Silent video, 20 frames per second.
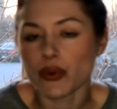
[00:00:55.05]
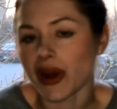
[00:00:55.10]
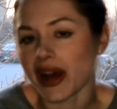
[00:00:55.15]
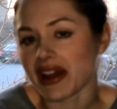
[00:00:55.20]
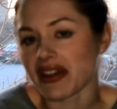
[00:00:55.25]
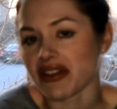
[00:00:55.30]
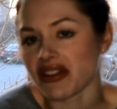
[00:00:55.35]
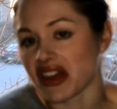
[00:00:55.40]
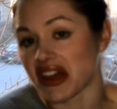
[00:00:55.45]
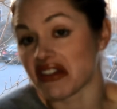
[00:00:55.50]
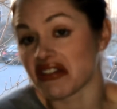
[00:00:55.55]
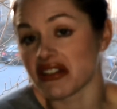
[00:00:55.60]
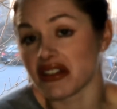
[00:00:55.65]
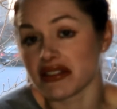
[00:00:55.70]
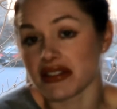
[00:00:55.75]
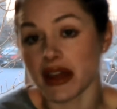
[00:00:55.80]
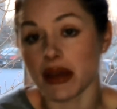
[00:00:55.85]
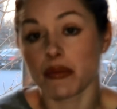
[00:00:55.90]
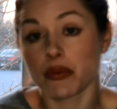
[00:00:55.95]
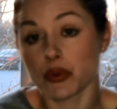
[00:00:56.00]
I think that
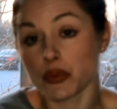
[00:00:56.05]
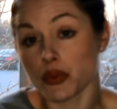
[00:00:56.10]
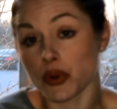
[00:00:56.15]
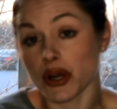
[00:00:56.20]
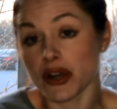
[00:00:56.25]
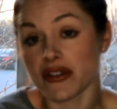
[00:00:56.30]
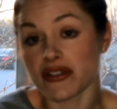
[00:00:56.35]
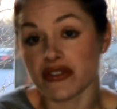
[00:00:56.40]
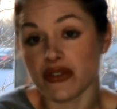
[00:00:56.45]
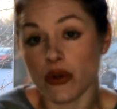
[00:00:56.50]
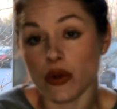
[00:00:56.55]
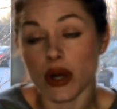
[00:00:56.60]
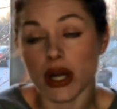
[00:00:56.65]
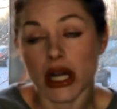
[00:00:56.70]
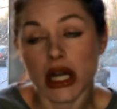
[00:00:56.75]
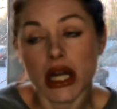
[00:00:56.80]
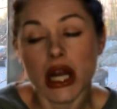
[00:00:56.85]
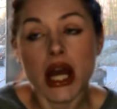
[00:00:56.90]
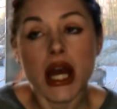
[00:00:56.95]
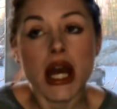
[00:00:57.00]
they would work
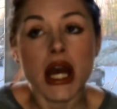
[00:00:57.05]
for,